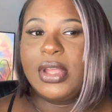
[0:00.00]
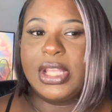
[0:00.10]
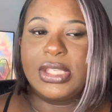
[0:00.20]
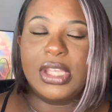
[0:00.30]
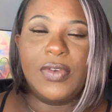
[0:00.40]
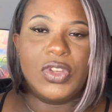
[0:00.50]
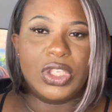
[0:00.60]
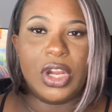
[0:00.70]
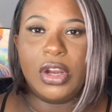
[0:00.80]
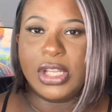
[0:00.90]
and stuff, just
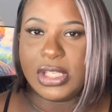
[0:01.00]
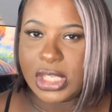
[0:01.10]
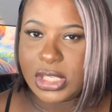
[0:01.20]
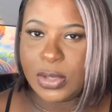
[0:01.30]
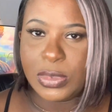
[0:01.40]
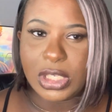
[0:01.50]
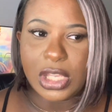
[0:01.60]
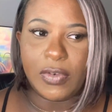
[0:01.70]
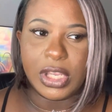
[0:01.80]
learning the systems and stuff,